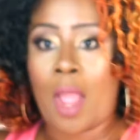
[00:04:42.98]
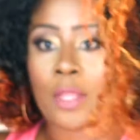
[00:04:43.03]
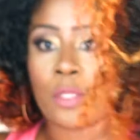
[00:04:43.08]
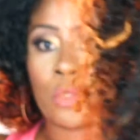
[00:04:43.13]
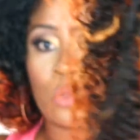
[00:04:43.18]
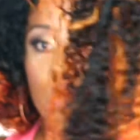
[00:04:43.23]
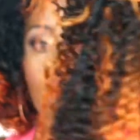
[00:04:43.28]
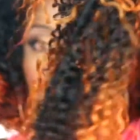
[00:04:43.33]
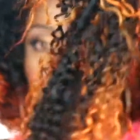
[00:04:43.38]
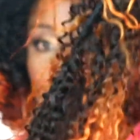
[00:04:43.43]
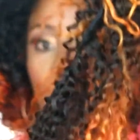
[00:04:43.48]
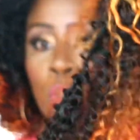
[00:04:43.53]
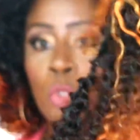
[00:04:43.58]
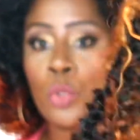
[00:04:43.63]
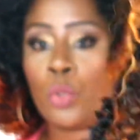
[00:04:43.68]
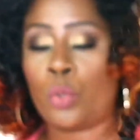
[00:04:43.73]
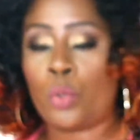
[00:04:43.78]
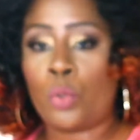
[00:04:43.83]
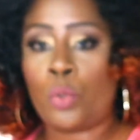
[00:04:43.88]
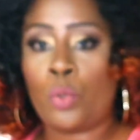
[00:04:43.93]
I used
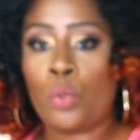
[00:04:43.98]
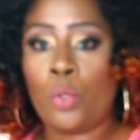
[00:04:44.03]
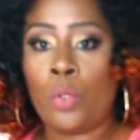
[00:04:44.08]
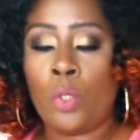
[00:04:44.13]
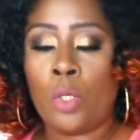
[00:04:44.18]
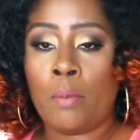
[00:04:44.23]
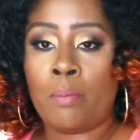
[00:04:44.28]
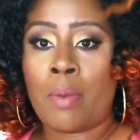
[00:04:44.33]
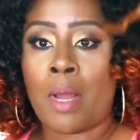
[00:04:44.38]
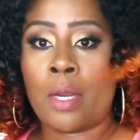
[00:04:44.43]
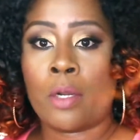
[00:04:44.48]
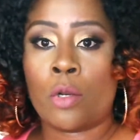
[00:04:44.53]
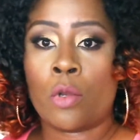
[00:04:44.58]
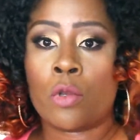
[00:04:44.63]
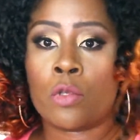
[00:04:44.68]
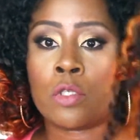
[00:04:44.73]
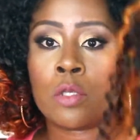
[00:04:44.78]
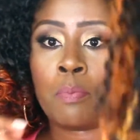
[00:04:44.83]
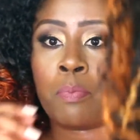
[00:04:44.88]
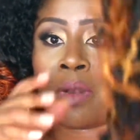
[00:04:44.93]
2
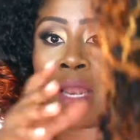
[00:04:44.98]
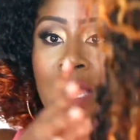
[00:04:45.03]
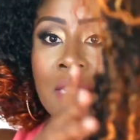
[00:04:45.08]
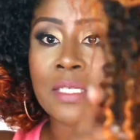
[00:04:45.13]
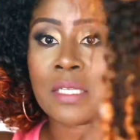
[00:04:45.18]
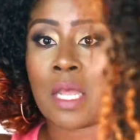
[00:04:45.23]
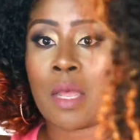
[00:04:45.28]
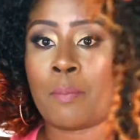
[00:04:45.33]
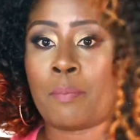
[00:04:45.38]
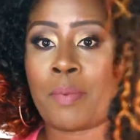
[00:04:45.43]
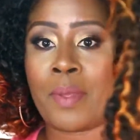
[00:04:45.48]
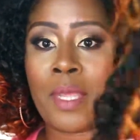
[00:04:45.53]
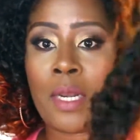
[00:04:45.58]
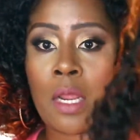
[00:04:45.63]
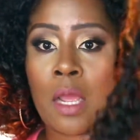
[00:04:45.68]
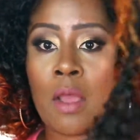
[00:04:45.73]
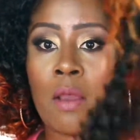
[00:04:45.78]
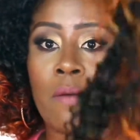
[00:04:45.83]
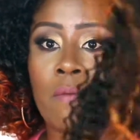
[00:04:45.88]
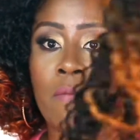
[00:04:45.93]
bundles plus a
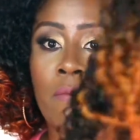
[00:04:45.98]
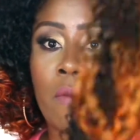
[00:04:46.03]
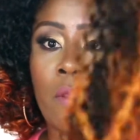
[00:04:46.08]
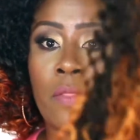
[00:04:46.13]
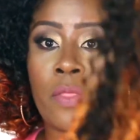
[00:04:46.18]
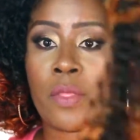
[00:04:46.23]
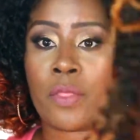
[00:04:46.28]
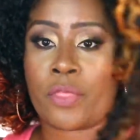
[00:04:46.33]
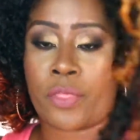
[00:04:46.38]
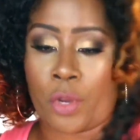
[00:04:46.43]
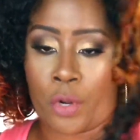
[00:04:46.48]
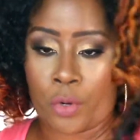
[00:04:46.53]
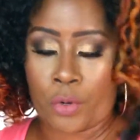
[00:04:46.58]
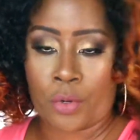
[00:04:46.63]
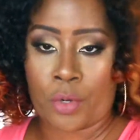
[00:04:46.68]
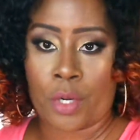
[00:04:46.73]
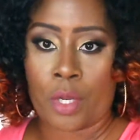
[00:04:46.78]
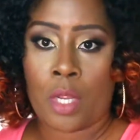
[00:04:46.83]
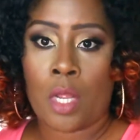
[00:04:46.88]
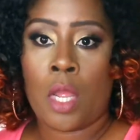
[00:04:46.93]
bit of the
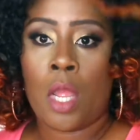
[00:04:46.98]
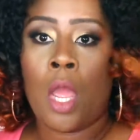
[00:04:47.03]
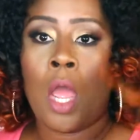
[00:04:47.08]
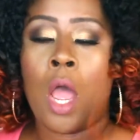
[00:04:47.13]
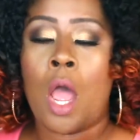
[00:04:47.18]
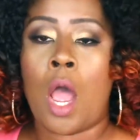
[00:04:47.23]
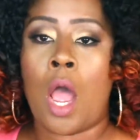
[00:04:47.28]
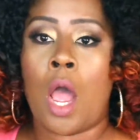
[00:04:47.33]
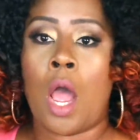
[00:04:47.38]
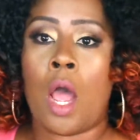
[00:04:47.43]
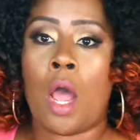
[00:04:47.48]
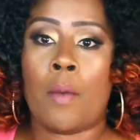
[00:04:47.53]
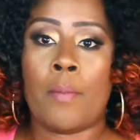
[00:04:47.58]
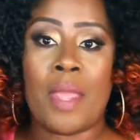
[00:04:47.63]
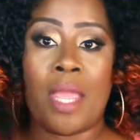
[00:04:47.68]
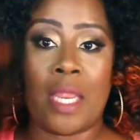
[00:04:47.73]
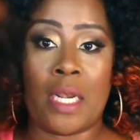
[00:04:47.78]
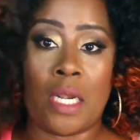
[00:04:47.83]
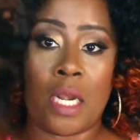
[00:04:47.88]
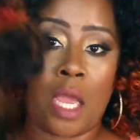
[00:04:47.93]
3rd.
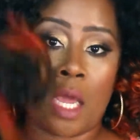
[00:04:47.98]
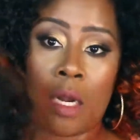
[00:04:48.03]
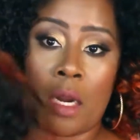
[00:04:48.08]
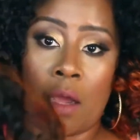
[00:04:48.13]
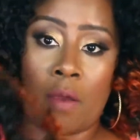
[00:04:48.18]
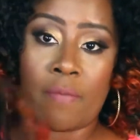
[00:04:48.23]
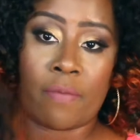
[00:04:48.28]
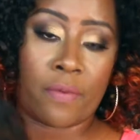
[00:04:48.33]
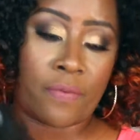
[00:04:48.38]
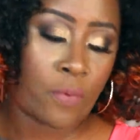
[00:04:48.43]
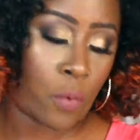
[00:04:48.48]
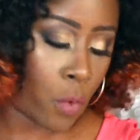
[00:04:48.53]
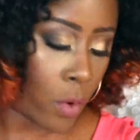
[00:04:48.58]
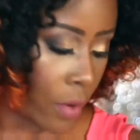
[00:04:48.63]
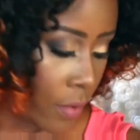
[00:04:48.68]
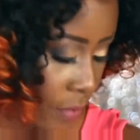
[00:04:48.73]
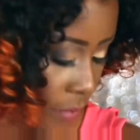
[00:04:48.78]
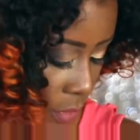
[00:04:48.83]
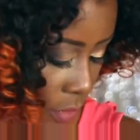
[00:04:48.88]
And none of the 4th.